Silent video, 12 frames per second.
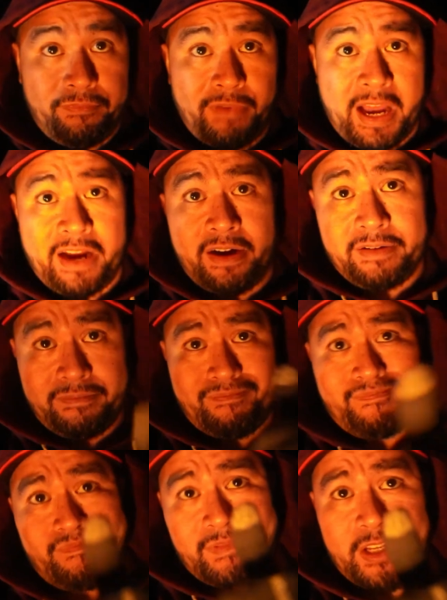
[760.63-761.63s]
Fire.
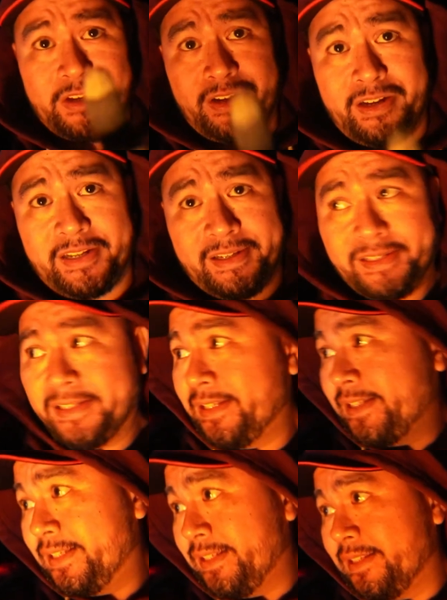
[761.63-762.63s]
Good.
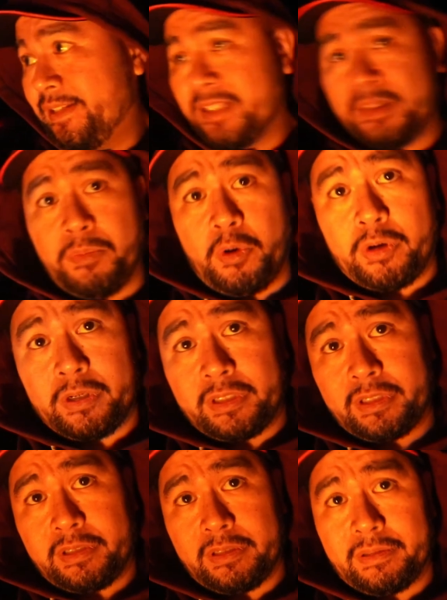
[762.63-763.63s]

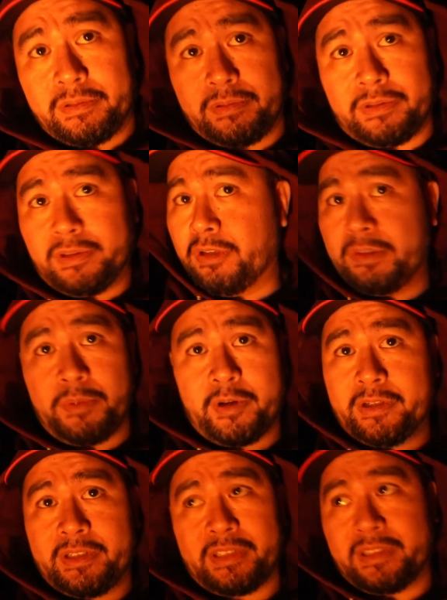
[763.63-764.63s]
S'mores. No
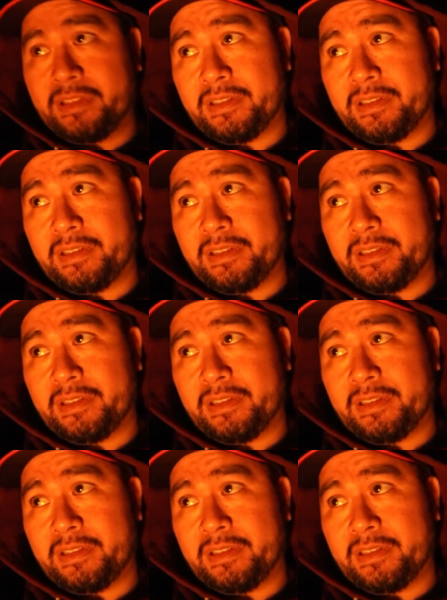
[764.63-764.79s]
s'mores.